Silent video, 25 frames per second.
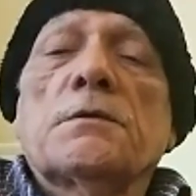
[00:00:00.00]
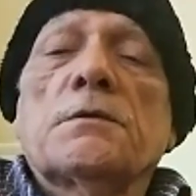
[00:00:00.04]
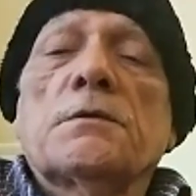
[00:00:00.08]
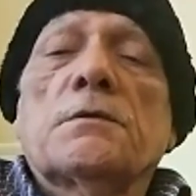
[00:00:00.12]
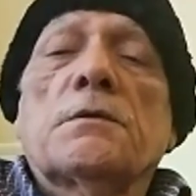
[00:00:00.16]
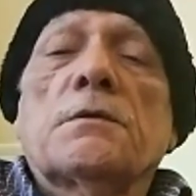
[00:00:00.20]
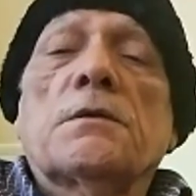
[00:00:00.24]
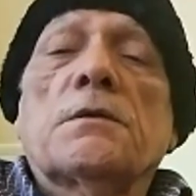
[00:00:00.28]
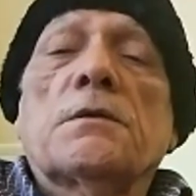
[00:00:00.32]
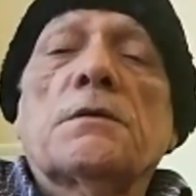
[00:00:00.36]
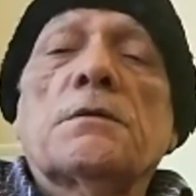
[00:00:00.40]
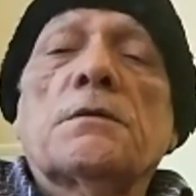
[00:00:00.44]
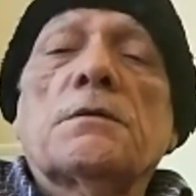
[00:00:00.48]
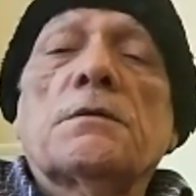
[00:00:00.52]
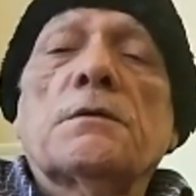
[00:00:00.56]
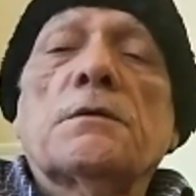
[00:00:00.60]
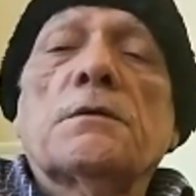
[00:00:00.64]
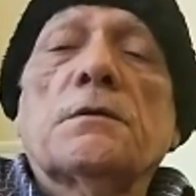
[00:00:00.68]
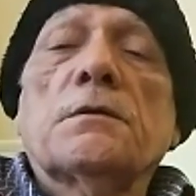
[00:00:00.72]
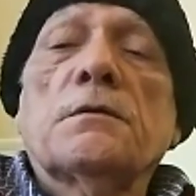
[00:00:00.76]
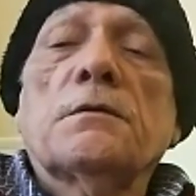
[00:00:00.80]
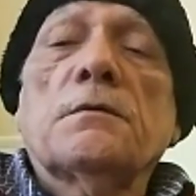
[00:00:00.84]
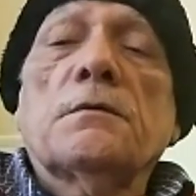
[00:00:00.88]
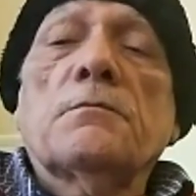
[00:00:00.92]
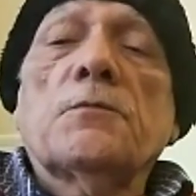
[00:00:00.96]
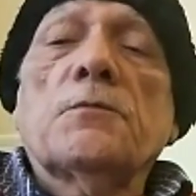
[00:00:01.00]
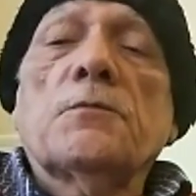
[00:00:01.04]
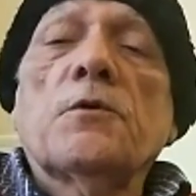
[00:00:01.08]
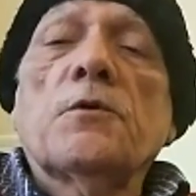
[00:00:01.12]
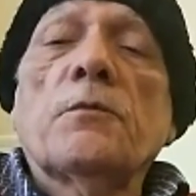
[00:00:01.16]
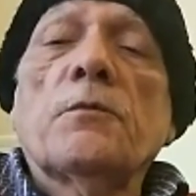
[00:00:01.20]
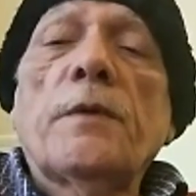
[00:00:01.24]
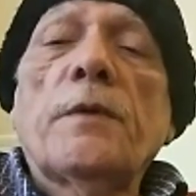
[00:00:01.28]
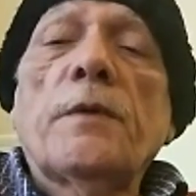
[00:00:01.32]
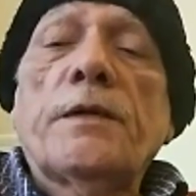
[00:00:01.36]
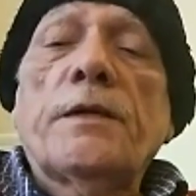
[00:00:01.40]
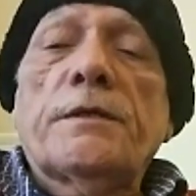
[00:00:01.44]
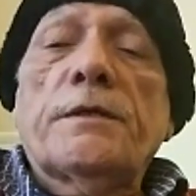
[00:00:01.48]

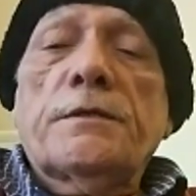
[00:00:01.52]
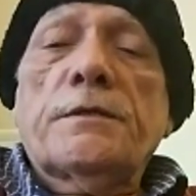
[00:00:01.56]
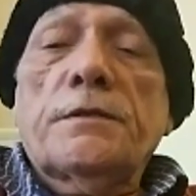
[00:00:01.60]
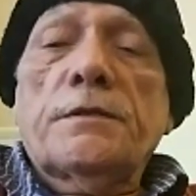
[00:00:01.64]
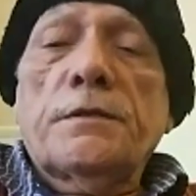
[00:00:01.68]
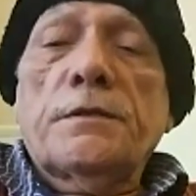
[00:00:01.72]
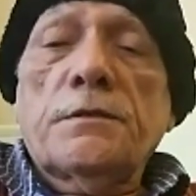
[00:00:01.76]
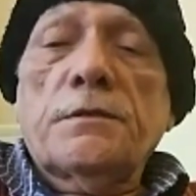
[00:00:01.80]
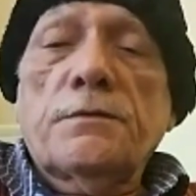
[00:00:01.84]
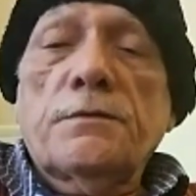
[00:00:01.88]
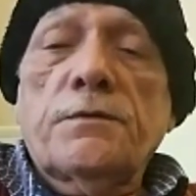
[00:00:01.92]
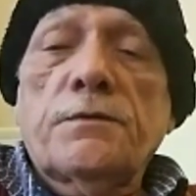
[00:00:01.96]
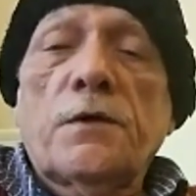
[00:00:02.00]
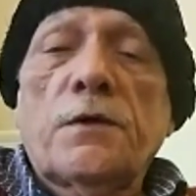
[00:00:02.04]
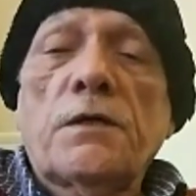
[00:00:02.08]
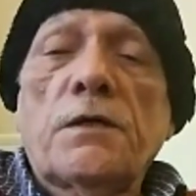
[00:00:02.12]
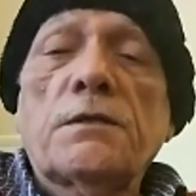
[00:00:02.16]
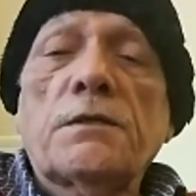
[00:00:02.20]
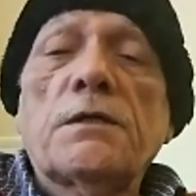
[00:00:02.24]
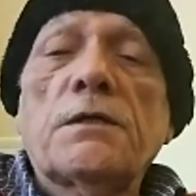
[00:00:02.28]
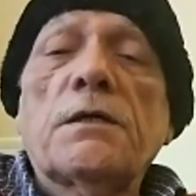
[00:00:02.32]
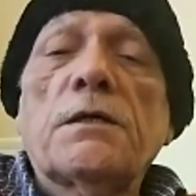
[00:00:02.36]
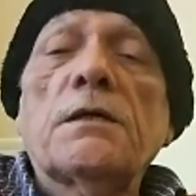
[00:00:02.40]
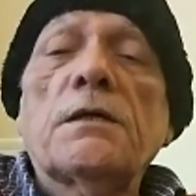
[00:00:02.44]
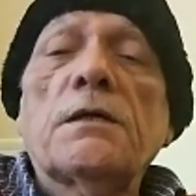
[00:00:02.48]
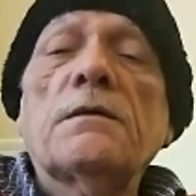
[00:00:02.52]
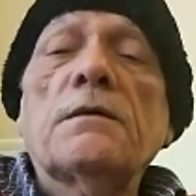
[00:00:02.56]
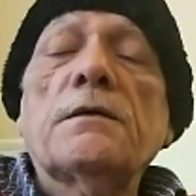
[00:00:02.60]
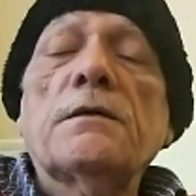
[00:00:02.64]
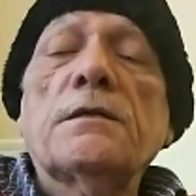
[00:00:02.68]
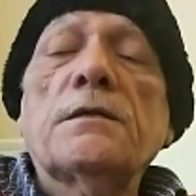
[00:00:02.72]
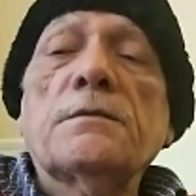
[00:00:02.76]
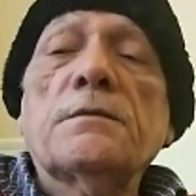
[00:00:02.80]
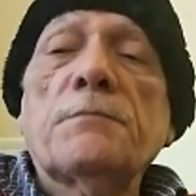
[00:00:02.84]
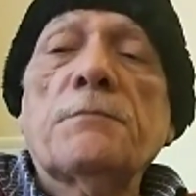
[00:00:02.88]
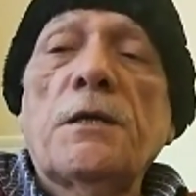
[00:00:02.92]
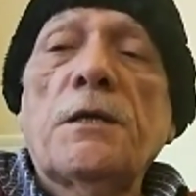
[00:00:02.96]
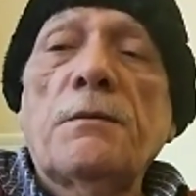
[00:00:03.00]
movement for the
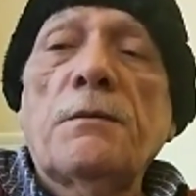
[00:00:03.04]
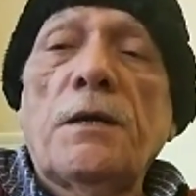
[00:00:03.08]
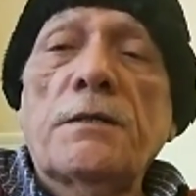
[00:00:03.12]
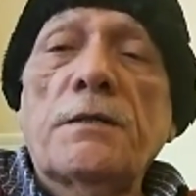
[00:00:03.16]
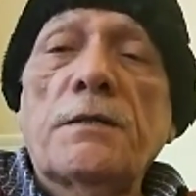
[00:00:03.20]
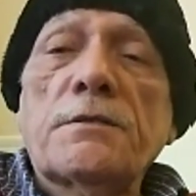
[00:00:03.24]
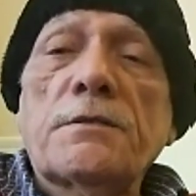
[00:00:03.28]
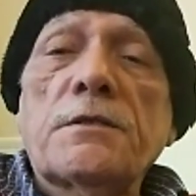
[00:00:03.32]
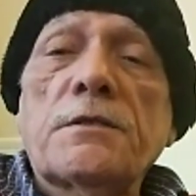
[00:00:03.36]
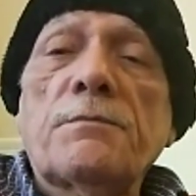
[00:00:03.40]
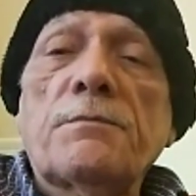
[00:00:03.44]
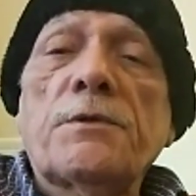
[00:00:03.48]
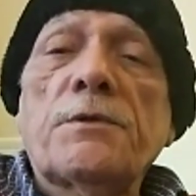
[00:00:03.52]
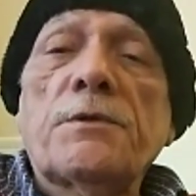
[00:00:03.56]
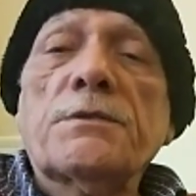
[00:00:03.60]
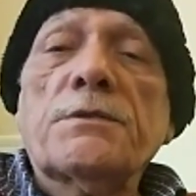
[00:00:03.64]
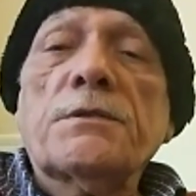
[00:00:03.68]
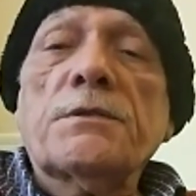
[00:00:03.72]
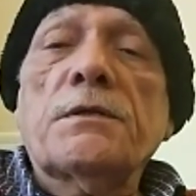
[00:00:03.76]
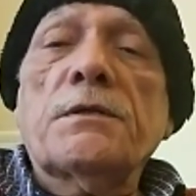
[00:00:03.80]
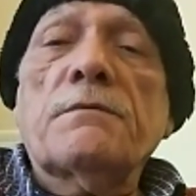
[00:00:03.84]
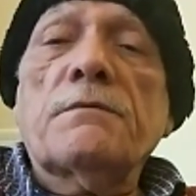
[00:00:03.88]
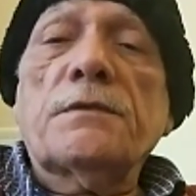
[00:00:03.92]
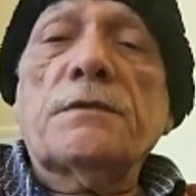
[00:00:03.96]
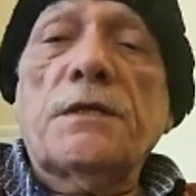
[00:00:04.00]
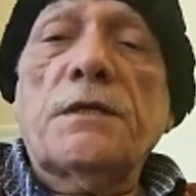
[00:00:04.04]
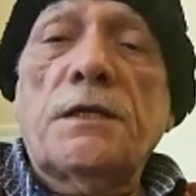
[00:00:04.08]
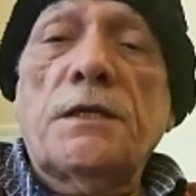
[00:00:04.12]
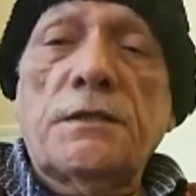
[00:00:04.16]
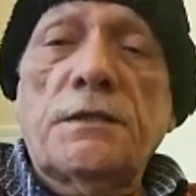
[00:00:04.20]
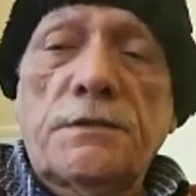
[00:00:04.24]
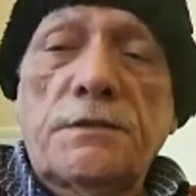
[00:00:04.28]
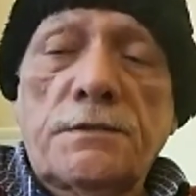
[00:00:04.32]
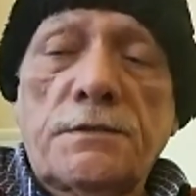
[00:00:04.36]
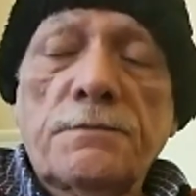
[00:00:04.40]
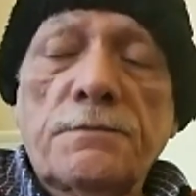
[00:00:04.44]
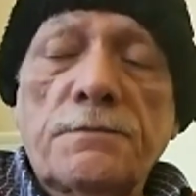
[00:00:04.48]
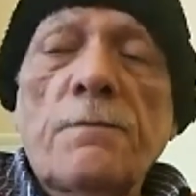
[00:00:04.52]
emancipation of
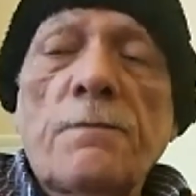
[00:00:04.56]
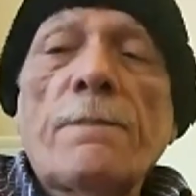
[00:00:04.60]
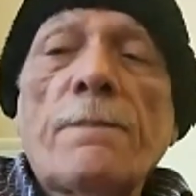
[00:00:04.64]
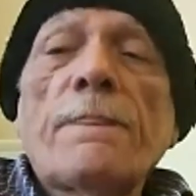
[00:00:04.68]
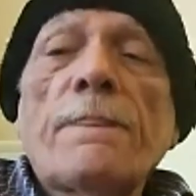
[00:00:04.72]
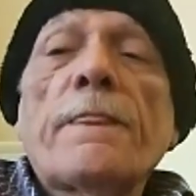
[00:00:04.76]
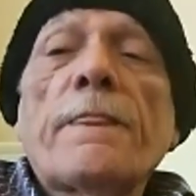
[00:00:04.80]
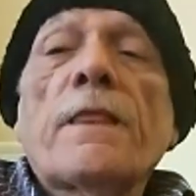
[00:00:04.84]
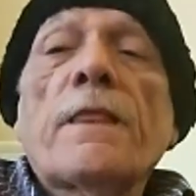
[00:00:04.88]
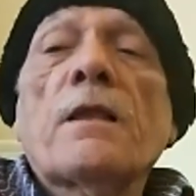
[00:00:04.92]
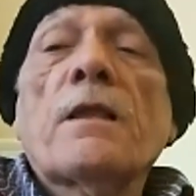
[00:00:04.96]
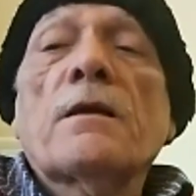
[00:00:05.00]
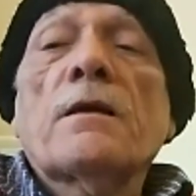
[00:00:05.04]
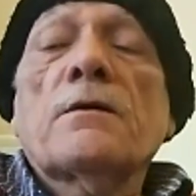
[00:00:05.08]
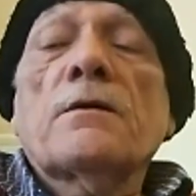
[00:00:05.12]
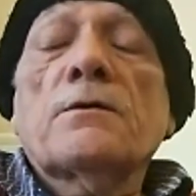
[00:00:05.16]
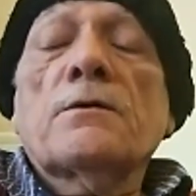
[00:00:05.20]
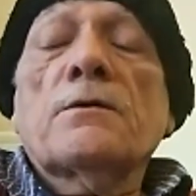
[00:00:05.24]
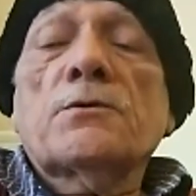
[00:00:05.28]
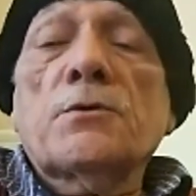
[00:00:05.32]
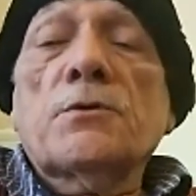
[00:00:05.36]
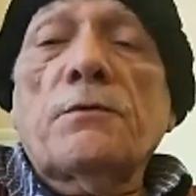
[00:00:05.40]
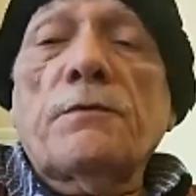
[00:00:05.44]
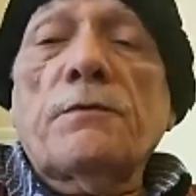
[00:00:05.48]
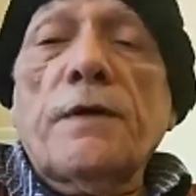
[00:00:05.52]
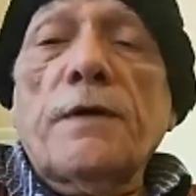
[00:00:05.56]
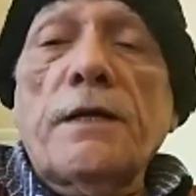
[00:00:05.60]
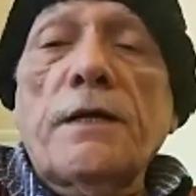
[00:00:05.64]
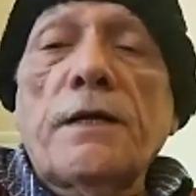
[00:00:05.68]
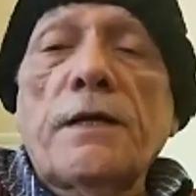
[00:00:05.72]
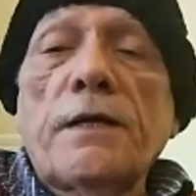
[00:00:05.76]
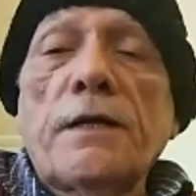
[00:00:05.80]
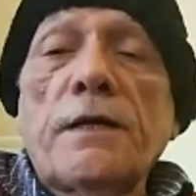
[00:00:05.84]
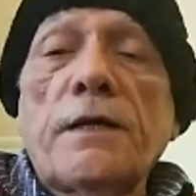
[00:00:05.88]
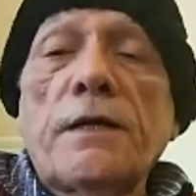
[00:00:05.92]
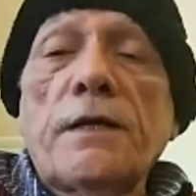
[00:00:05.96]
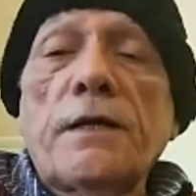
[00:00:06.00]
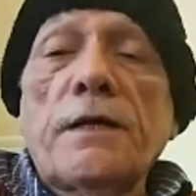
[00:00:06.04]
Dalits. So far
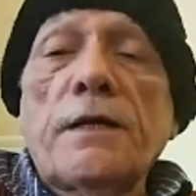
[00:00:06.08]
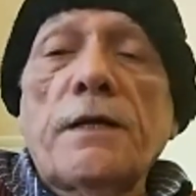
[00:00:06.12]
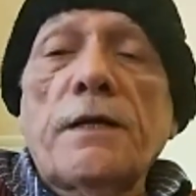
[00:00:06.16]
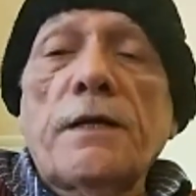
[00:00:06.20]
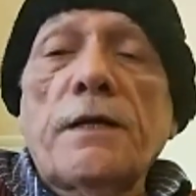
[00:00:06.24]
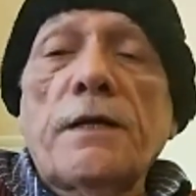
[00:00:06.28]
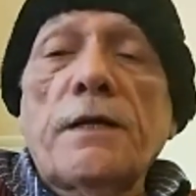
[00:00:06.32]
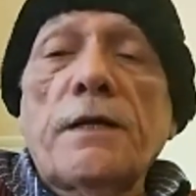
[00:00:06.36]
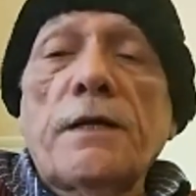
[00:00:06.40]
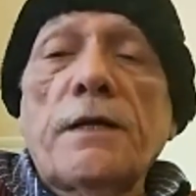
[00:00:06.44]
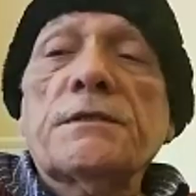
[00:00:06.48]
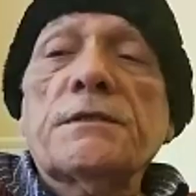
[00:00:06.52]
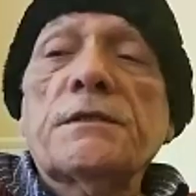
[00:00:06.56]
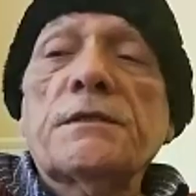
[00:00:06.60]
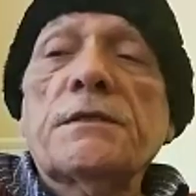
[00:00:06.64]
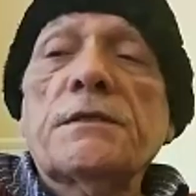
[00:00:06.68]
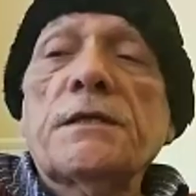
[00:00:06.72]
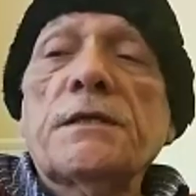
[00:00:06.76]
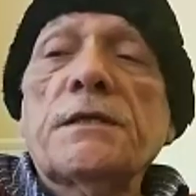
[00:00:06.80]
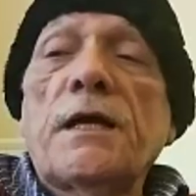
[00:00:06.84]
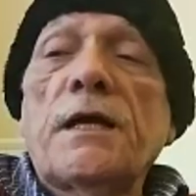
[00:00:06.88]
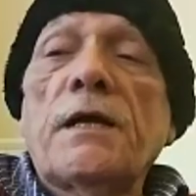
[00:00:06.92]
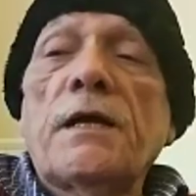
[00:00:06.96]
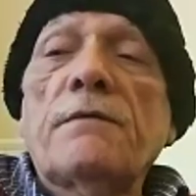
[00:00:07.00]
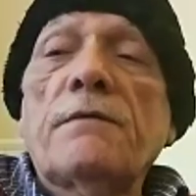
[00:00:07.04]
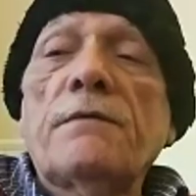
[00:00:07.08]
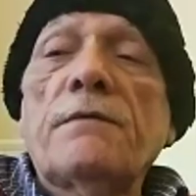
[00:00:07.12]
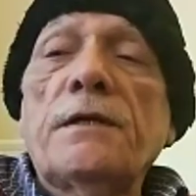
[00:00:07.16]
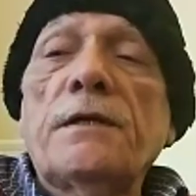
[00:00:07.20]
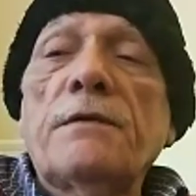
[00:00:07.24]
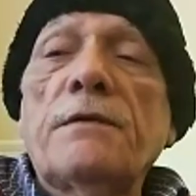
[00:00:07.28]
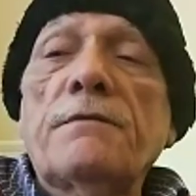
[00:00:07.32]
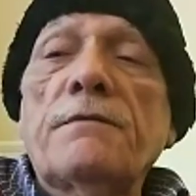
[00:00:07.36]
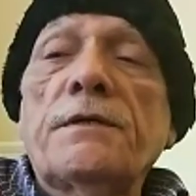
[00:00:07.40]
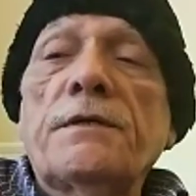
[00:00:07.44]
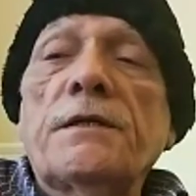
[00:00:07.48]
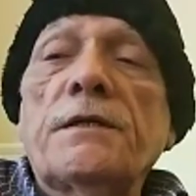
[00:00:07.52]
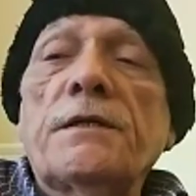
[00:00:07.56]
as I am concerned, I have
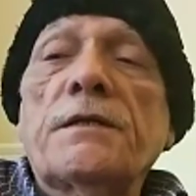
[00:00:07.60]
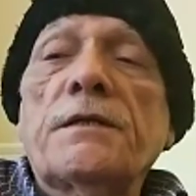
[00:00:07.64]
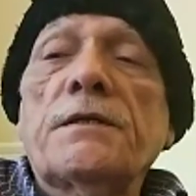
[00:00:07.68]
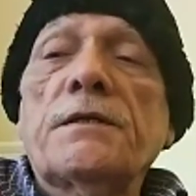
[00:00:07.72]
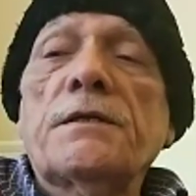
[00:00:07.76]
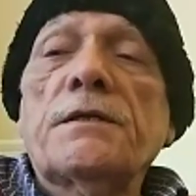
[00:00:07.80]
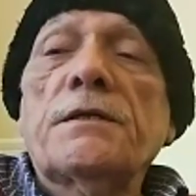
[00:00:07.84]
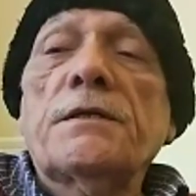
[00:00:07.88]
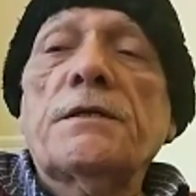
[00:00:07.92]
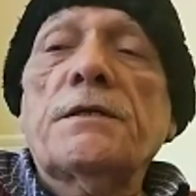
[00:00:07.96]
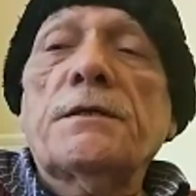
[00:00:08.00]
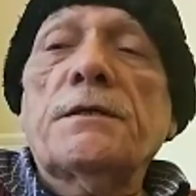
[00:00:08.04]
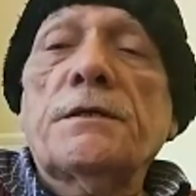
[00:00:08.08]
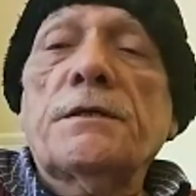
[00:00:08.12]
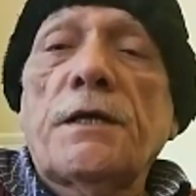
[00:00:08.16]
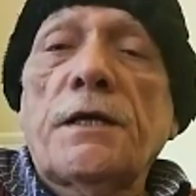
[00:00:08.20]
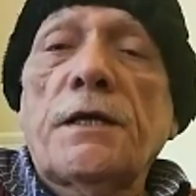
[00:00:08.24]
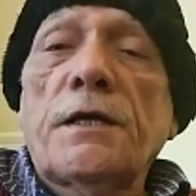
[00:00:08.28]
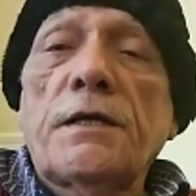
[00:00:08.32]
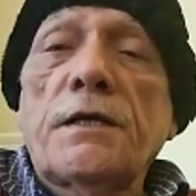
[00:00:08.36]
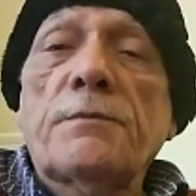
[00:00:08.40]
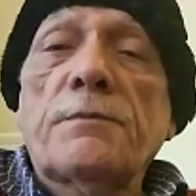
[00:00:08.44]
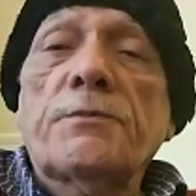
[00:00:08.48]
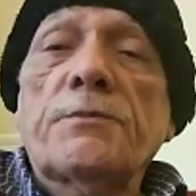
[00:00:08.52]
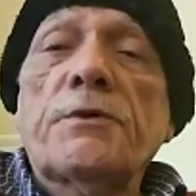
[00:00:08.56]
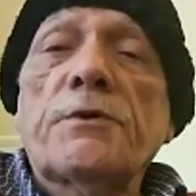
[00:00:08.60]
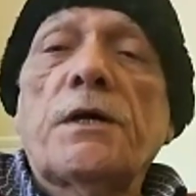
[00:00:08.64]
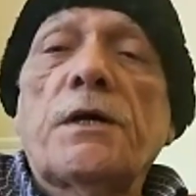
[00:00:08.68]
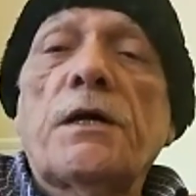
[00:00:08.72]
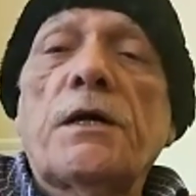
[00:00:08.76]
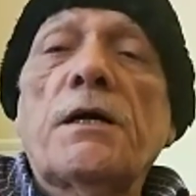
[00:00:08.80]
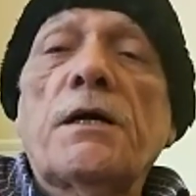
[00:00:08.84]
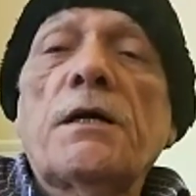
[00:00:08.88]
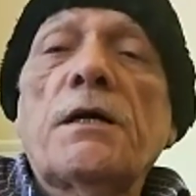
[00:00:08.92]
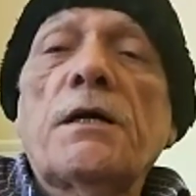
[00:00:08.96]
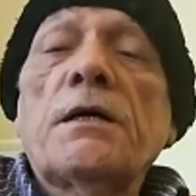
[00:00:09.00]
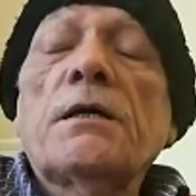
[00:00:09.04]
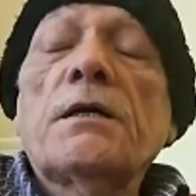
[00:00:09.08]
lived in
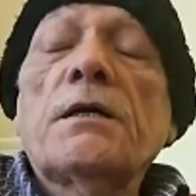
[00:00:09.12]
Ragarpura,